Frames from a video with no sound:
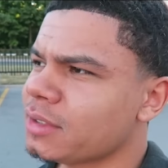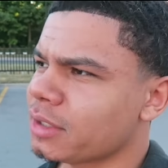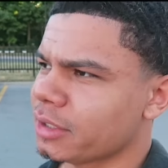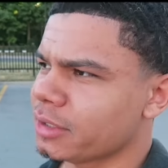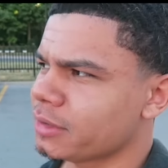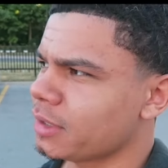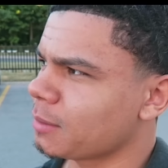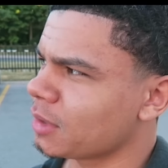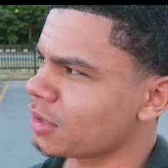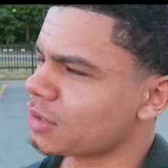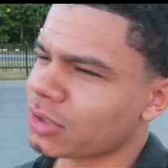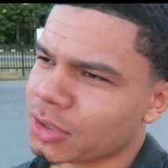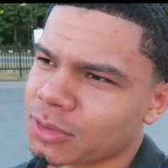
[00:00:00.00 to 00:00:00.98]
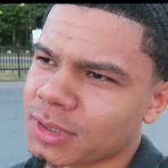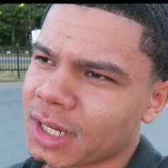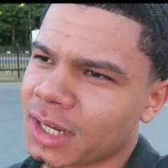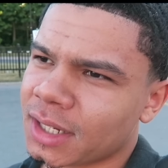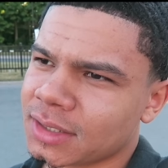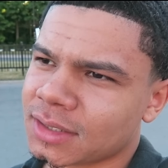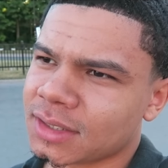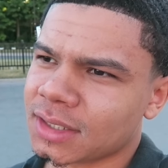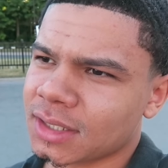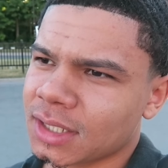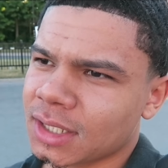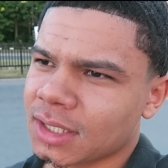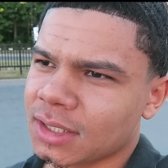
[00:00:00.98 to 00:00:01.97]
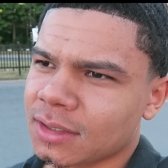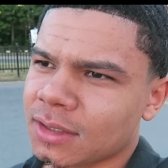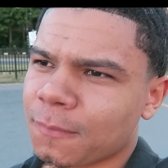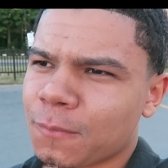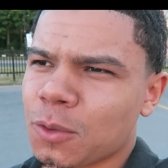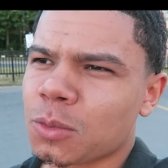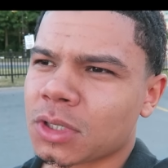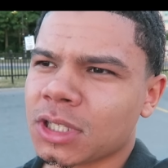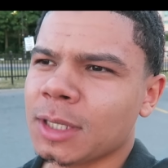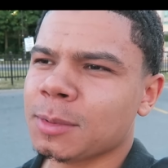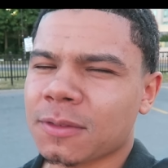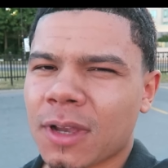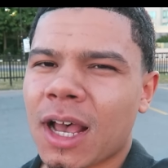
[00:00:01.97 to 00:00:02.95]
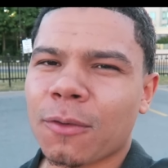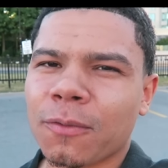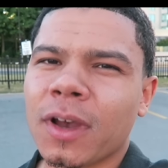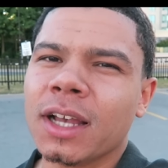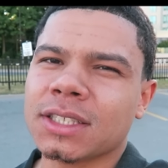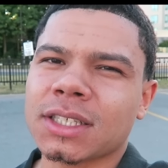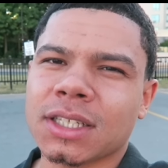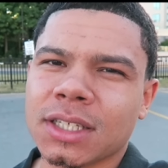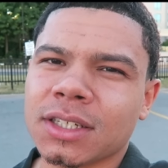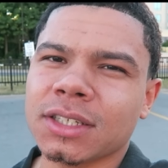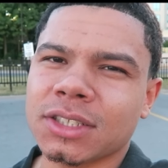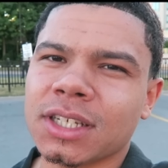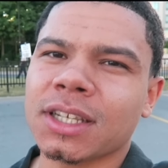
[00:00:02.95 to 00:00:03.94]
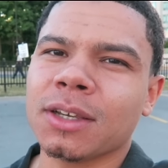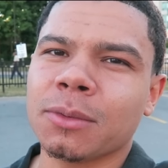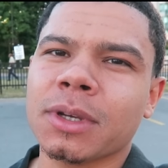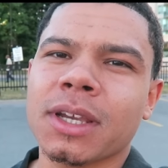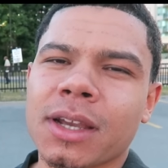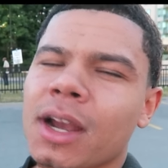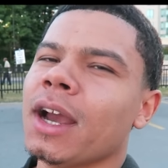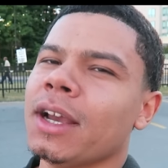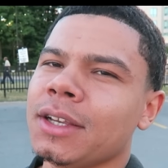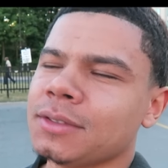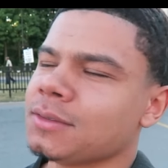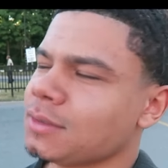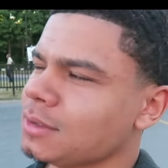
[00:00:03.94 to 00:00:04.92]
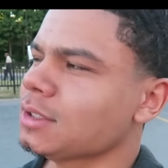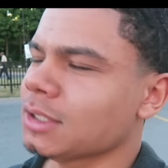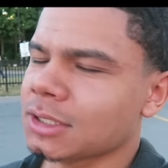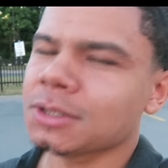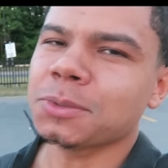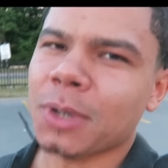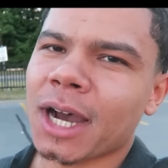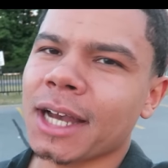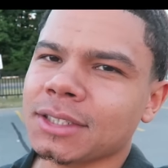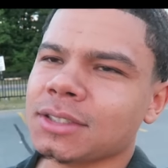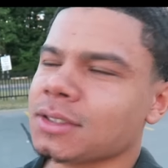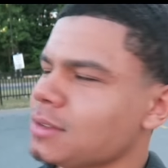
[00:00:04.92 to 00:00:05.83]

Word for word: so I'm gonna show you guys a few clips of how fast I can eat a chicken wing all right watch